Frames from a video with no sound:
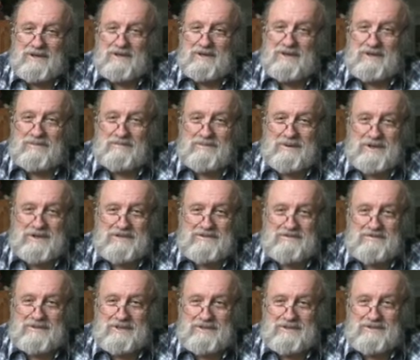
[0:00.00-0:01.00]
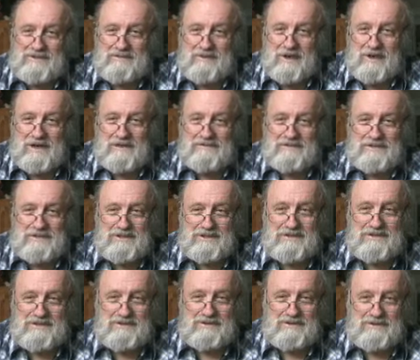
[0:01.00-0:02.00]
your best friend's wife, she's
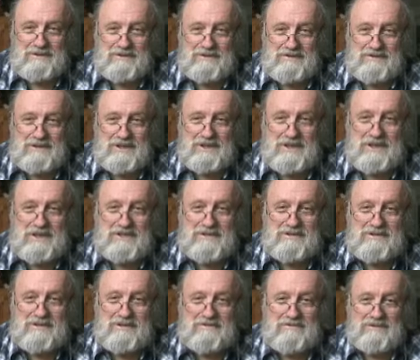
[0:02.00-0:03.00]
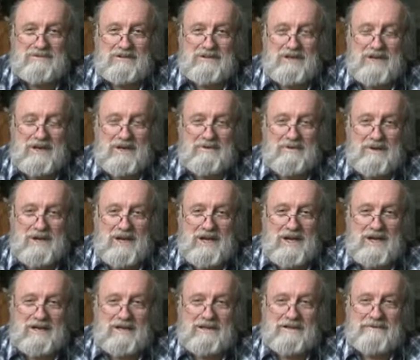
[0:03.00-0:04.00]
so lonely, he's over in
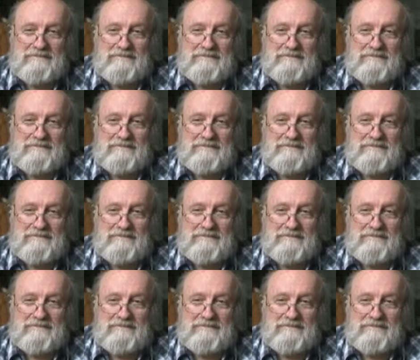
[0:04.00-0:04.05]
Iraq,